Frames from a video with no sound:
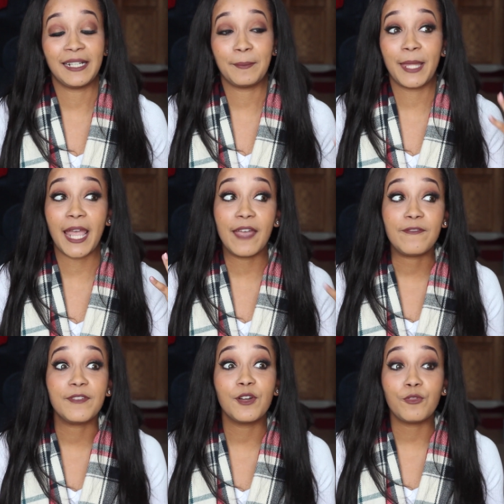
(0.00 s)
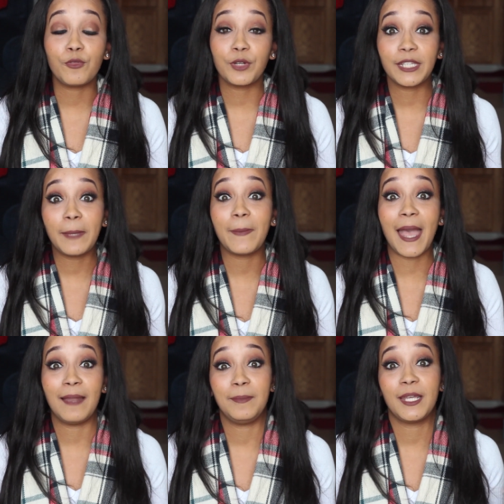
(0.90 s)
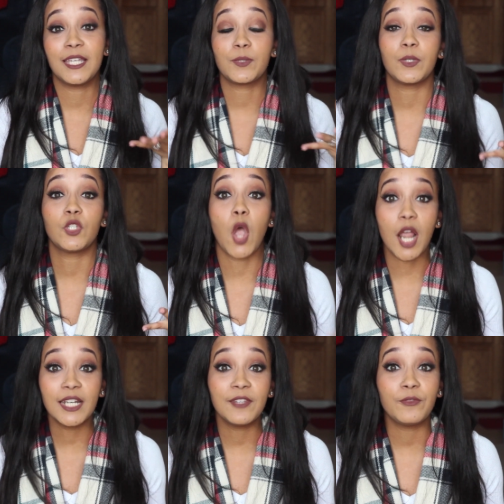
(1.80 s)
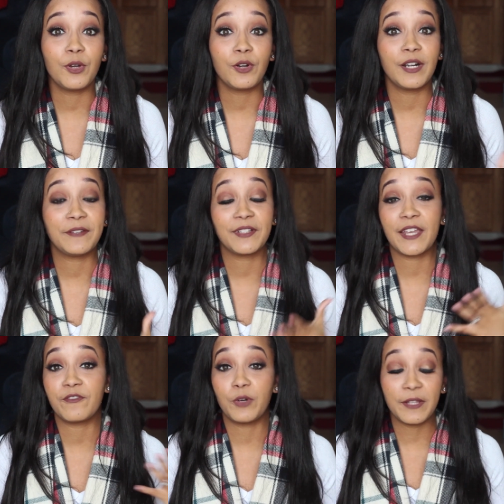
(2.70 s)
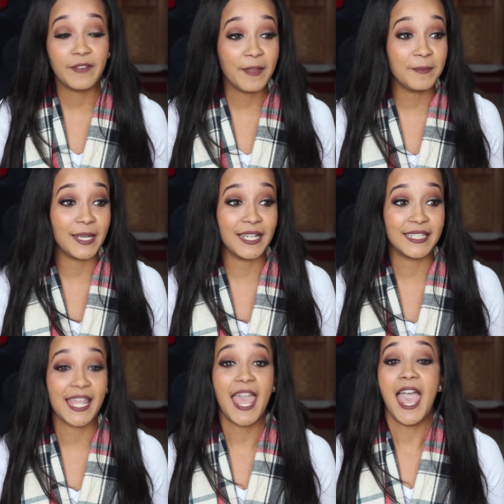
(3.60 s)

and I'm like, I feel really bad because we talked on the phone already for like 45 minutes,